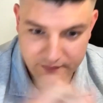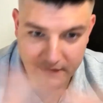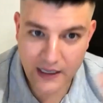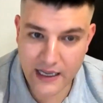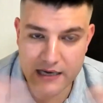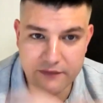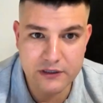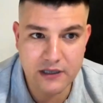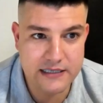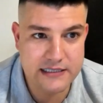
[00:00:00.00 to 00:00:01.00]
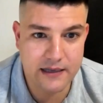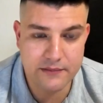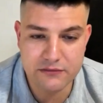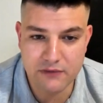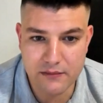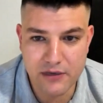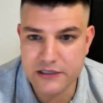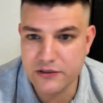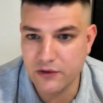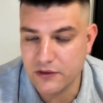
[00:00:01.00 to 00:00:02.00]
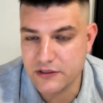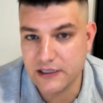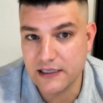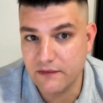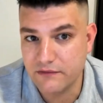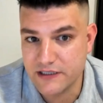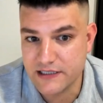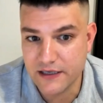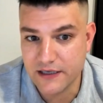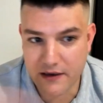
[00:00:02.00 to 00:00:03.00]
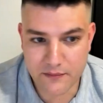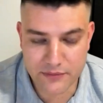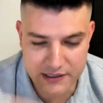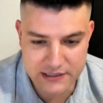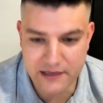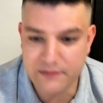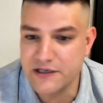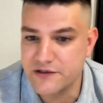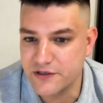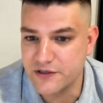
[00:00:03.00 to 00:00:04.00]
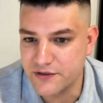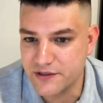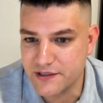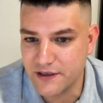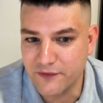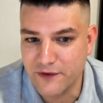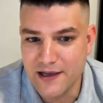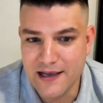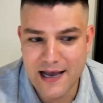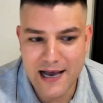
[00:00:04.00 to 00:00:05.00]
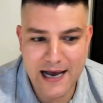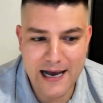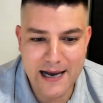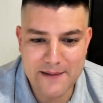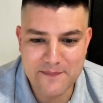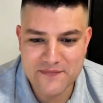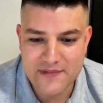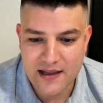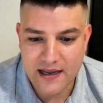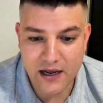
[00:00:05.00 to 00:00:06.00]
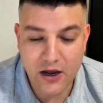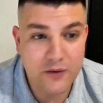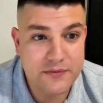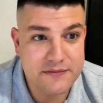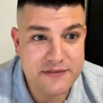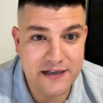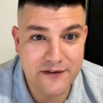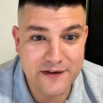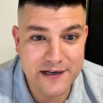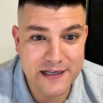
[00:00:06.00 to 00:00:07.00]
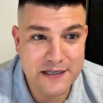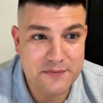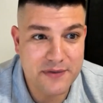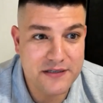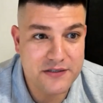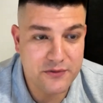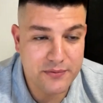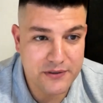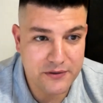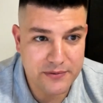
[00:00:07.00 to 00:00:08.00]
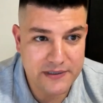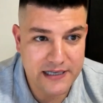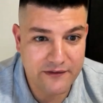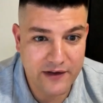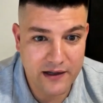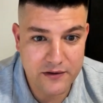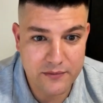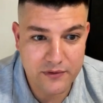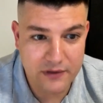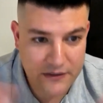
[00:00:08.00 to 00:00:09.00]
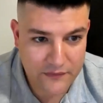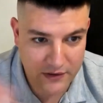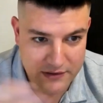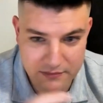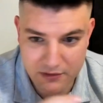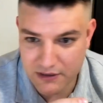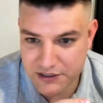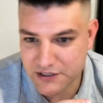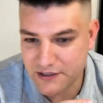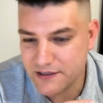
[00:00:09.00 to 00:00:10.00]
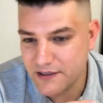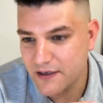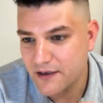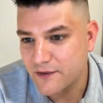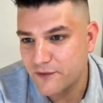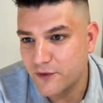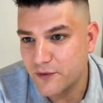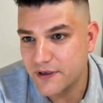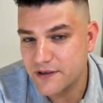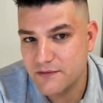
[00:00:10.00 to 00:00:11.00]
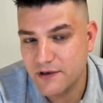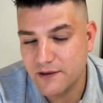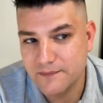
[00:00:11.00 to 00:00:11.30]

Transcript: And if you'd like to come to one of my talks, I'd love to see you there. And please come and introduce yourself. And I hope some stuff in here has been super duper valuable, and you've got some questions for me as well.